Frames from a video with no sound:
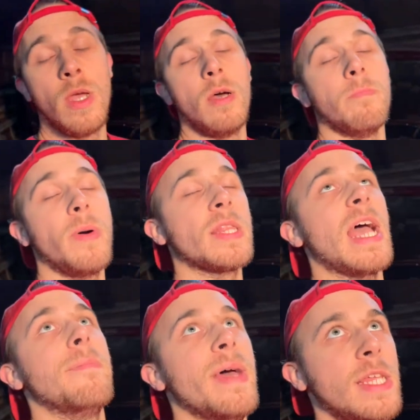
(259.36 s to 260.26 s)
But
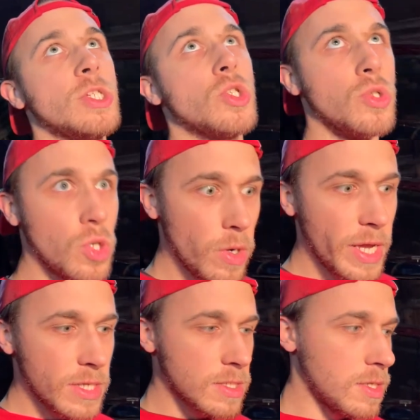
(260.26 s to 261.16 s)
I managed to do
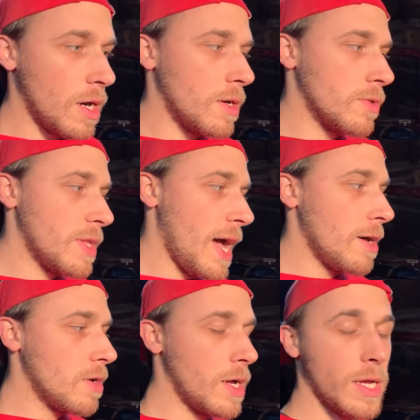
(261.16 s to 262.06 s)
it. So
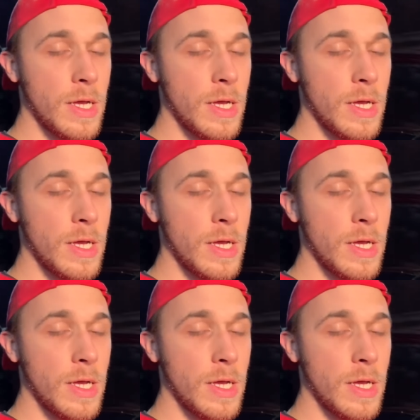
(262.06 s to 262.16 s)
now,